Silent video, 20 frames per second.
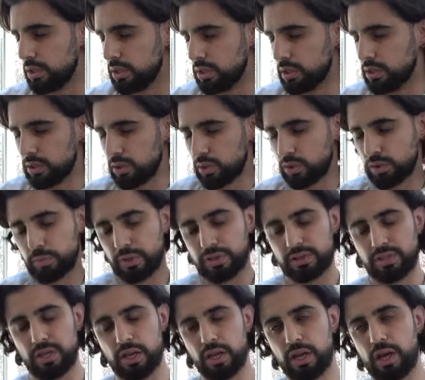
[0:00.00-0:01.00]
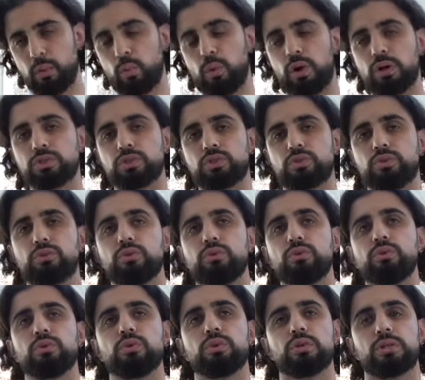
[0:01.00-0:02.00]
In the khutbah today, I want
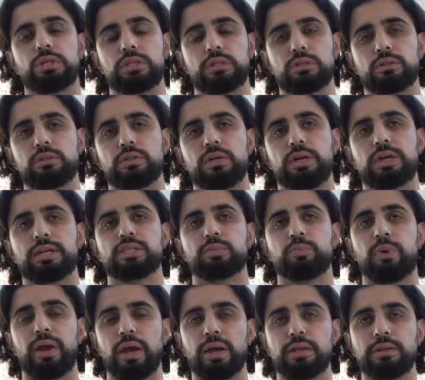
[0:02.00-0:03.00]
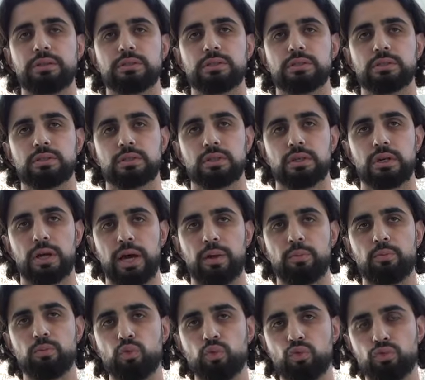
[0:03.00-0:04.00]
to expand
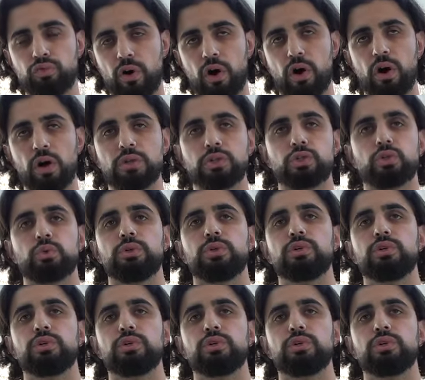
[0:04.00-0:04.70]
and move on to a